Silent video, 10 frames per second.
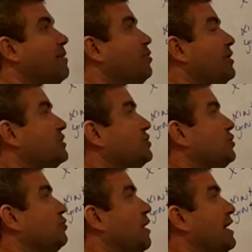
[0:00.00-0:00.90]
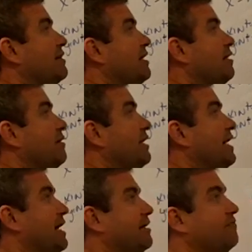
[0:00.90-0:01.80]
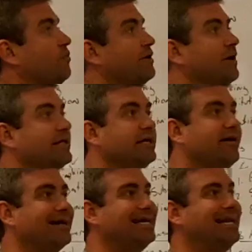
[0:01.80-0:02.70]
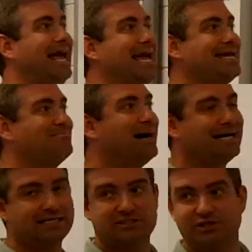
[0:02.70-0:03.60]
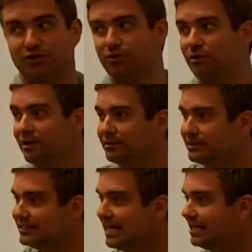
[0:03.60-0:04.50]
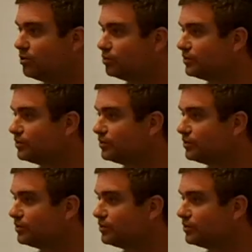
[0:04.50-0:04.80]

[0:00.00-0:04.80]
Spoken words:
I put a 2 right there and a -1 right there, I get 8 minus 2. Does that equal